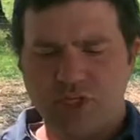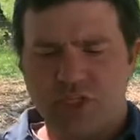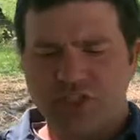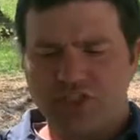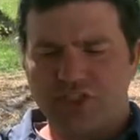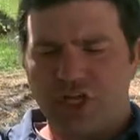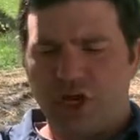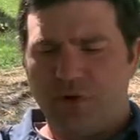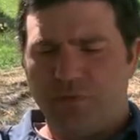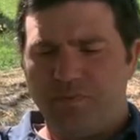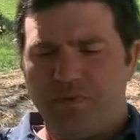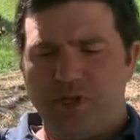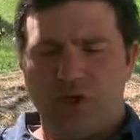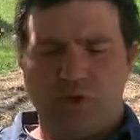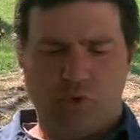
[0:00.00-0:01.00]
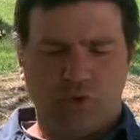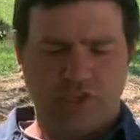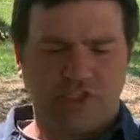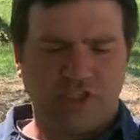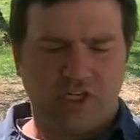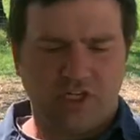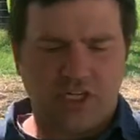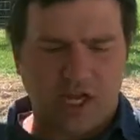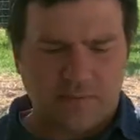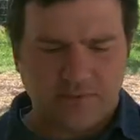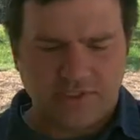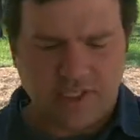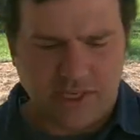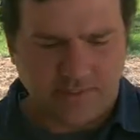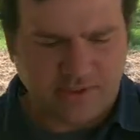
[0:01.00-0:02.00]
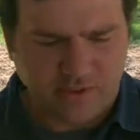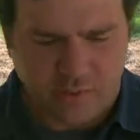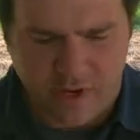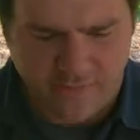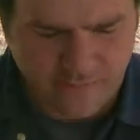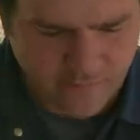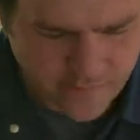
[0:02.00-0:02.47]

So we're still a couple steps away from